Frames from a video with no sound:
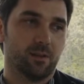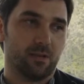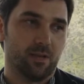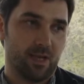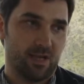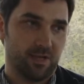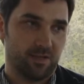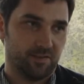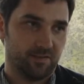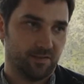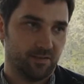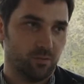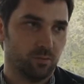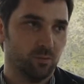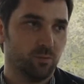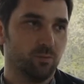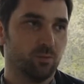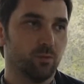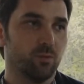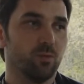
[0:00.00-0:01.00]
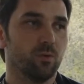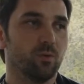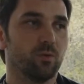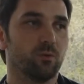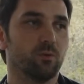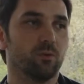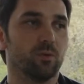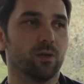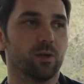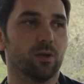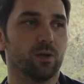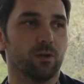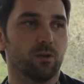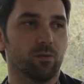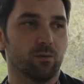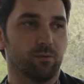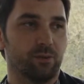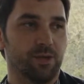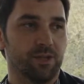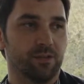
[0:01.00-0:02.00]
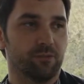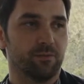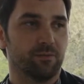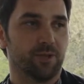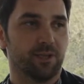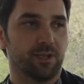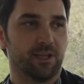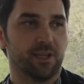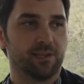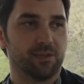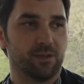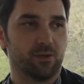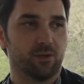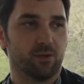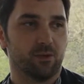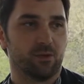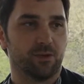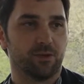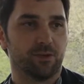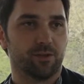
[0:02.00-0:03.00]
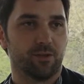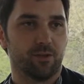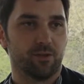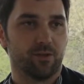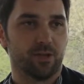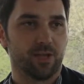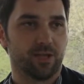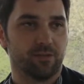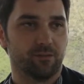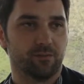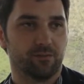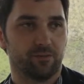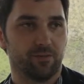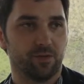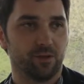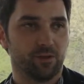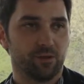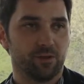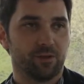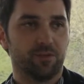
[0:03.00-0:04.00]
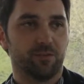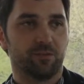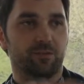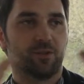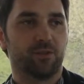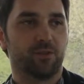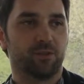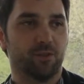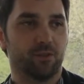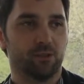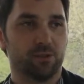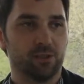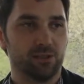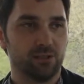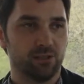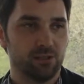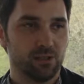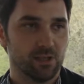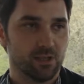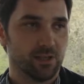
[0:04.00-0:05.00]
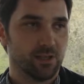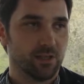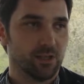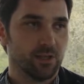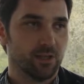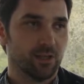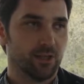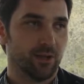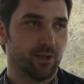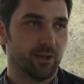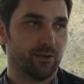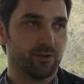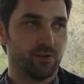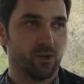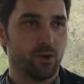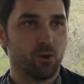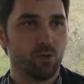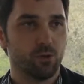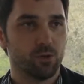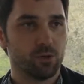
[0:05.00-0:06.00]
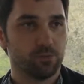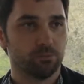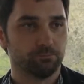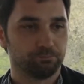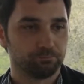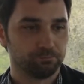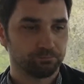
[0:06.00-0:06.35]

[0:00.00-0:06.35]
text written for the catalog on kind of notions of the total, the whole.